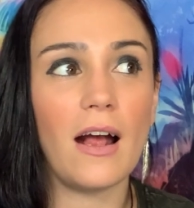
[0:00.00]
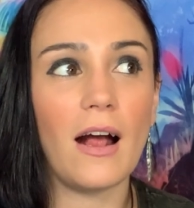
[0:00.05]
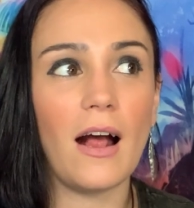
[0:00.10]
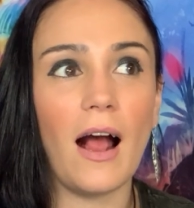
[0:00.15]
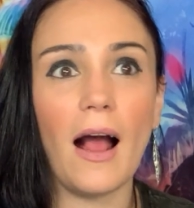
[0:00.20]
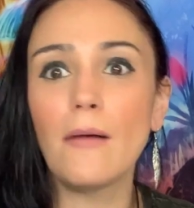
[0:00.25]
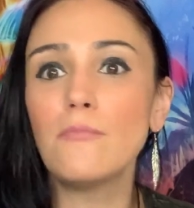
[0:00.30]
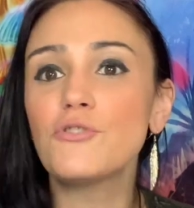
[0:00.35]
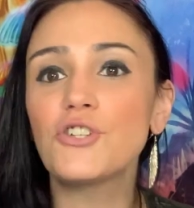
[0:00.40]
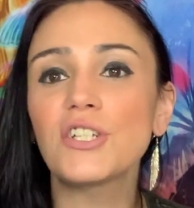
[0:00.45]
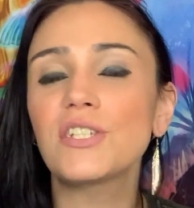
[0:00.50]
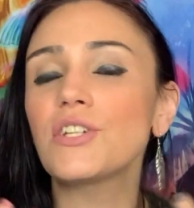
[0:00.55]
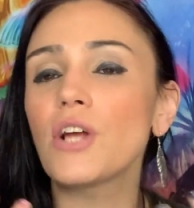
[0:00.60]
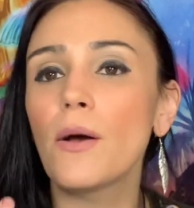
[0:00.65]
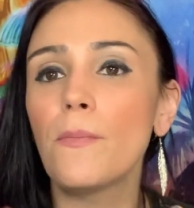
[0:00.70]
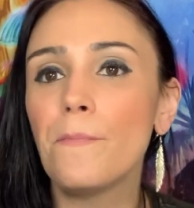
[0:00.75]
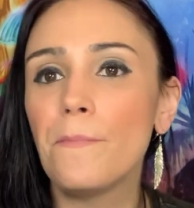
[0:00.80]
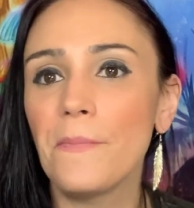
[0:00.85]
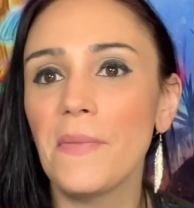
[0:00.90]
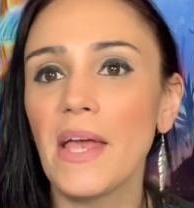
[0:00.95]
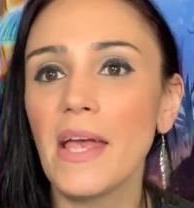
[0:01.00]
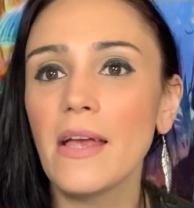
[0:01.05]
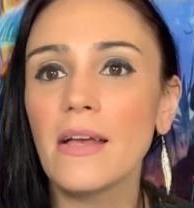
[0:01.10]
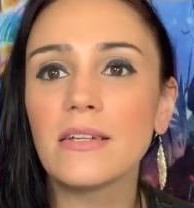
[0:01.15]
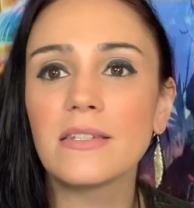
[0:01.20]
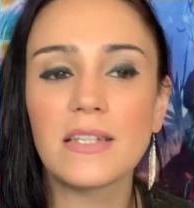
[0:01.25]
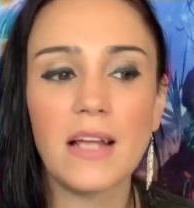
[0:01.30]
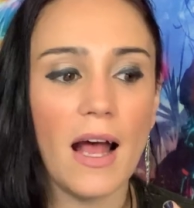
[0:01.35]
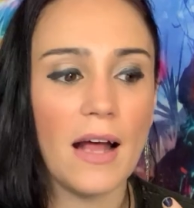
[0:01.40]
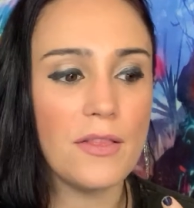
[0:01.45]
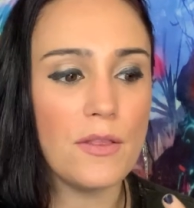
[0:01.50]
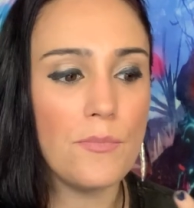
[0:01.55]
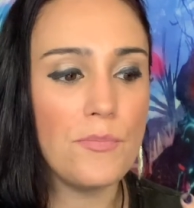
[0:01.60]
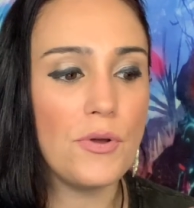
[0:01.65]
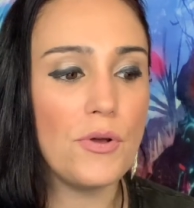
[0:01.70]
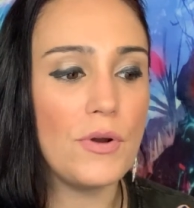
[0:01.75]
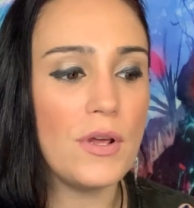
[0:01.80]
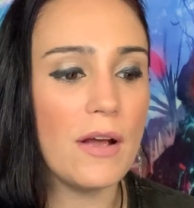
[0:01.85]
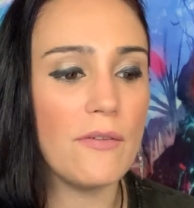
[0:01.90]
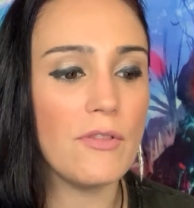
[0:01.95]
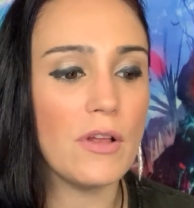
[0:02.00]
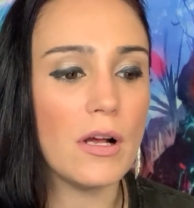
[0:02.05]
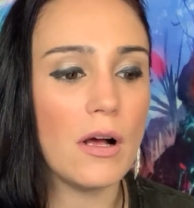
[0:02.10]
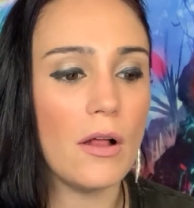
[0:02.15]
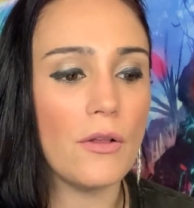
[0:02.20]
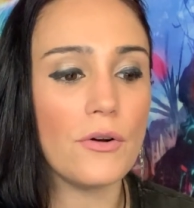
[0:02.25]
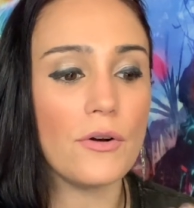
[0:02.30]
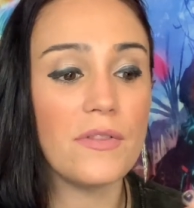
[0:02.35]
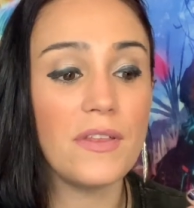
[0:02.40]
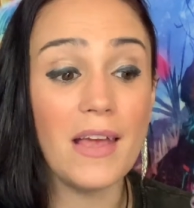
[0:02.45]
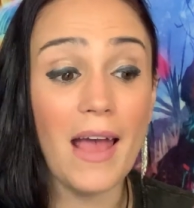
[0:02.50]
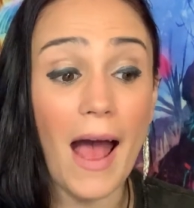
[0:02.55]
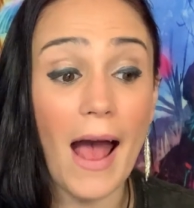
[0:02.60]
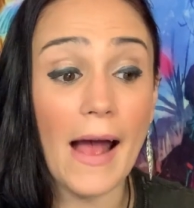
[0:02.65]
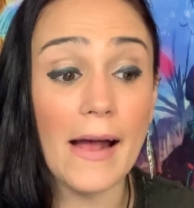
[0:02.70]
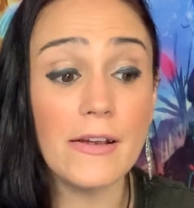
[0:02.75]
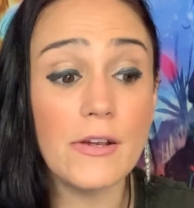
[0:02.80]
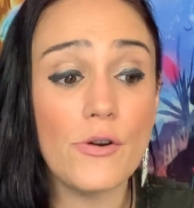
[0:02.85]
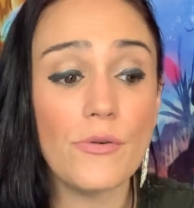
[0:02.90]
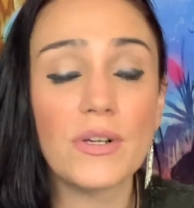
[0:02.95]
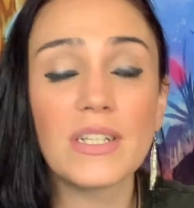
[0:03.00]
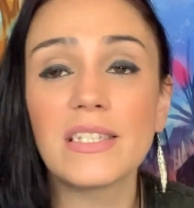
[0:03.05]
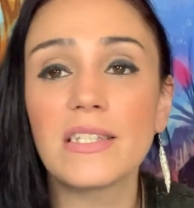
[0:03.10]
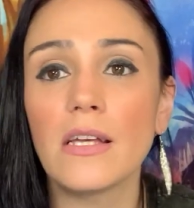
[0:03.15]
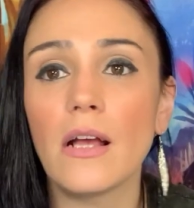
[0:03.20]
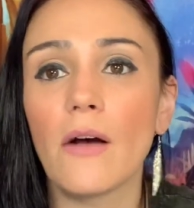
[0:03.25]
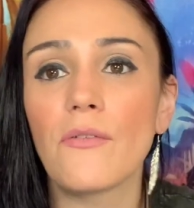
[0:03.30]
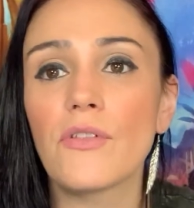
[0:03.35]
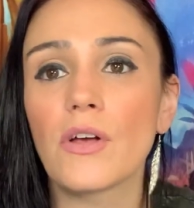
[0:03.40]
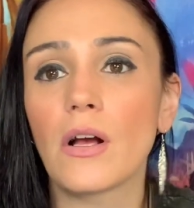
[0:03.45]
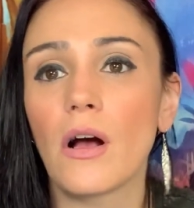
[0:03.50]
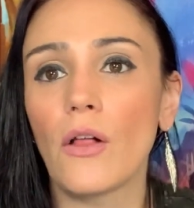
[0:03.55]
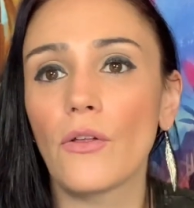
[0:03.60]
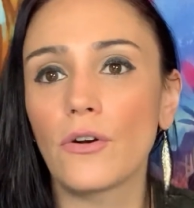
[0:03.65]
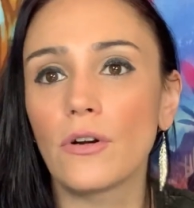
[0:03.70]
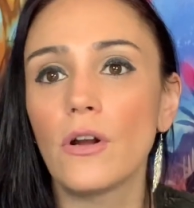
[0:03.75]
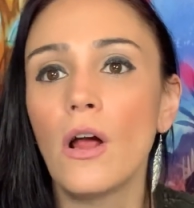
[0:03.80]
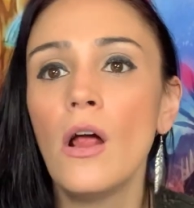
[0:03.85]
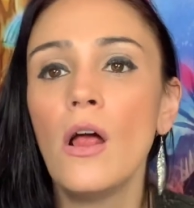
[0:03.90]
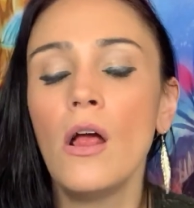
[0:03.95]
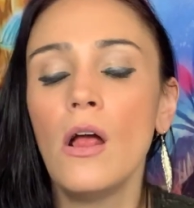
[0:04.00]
I'm just amazed at the beauty of the color, the accuracy of the color.